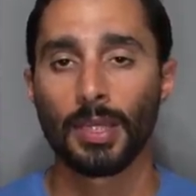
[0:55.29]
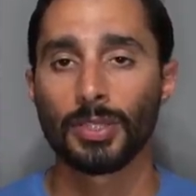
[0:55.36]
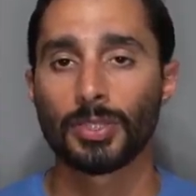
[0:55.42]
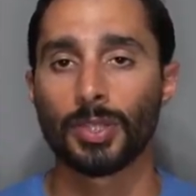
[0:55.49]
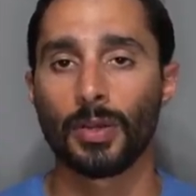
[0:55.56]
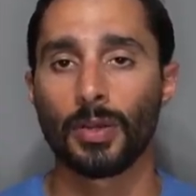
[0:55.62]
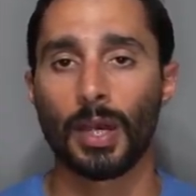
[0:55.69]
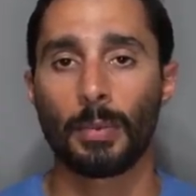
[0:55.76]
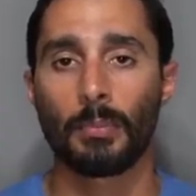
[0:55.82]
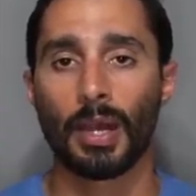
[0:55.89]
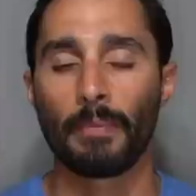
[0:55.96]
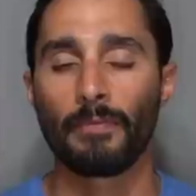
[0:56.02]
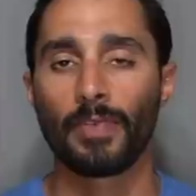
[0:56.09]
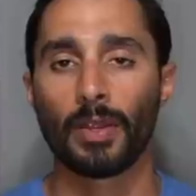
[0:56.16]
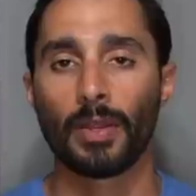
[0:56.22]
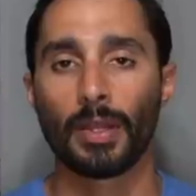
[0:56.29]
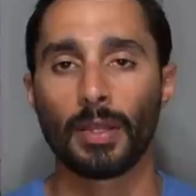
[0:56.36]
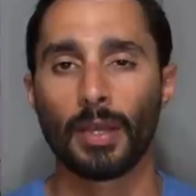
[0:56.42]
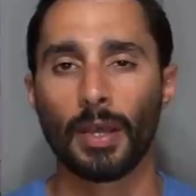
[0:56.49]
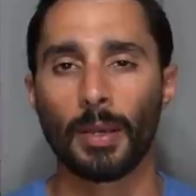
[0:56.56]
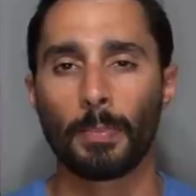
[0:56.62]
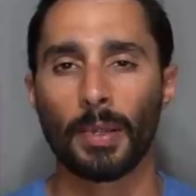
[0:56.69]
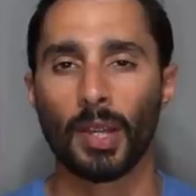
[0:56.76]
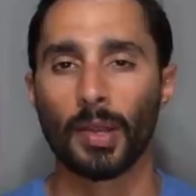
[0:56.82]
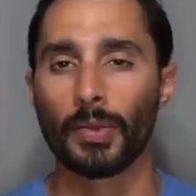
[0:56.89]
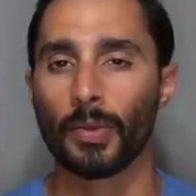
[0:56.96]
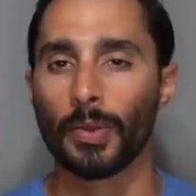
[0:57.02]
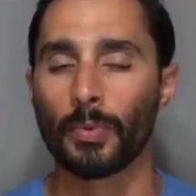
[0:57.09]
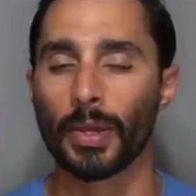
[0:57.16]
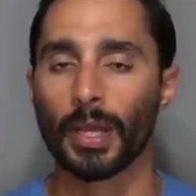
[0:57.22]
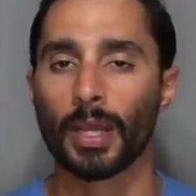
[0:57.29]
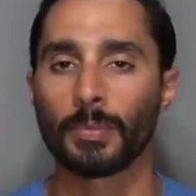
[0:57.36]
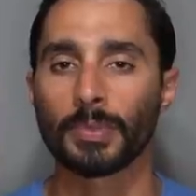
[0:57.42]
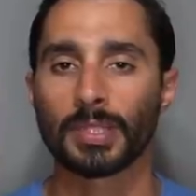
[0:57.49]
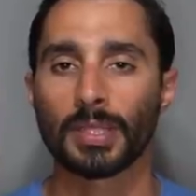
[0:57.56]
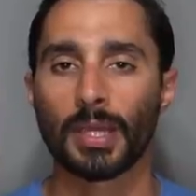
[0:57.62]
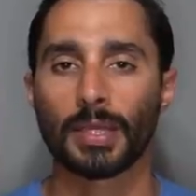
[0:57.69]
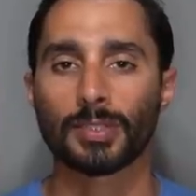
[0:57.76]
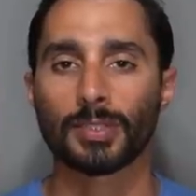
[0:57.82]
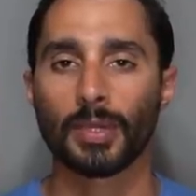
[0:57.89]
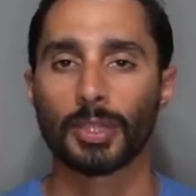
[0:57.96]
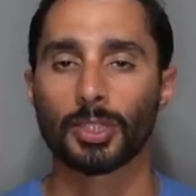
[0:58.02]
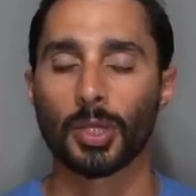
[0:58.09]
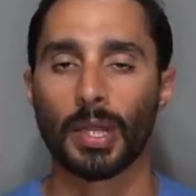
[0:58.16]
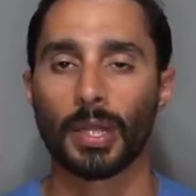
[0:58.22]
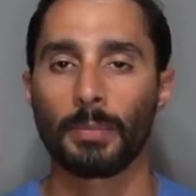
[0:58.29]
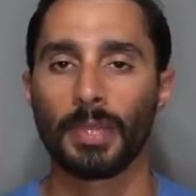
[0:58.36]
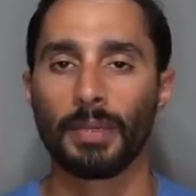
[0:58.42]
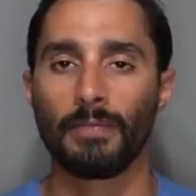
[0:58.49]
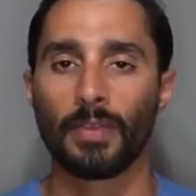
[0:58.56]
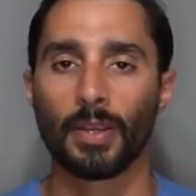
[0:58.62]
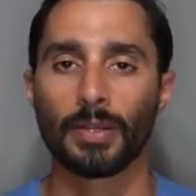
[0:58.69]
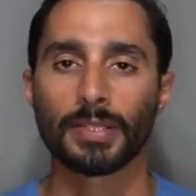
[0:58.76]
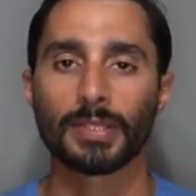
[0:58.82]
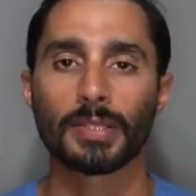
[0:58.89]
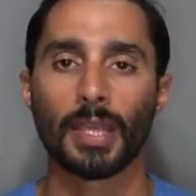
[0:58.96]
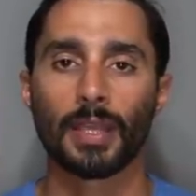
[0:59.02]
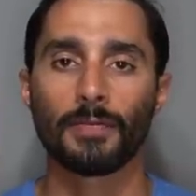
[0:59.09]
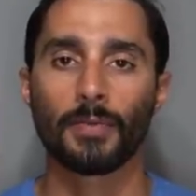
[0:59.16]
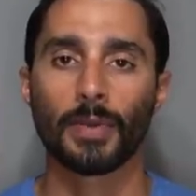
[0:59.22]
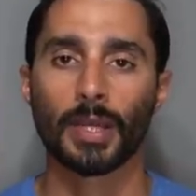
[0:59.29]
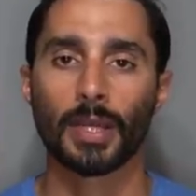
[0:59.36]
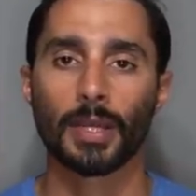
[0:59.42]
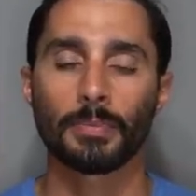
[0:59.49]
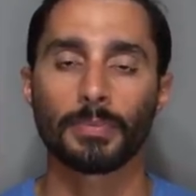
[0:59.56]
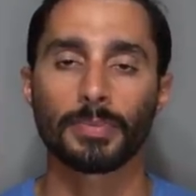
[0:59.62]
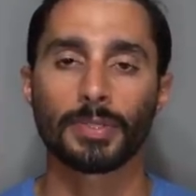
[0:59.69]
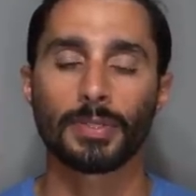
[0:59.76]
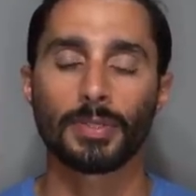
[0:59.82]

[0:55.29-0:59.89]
So I'm, I'm very uh, paranoid when it comes to that, so I try to be very safe when it comes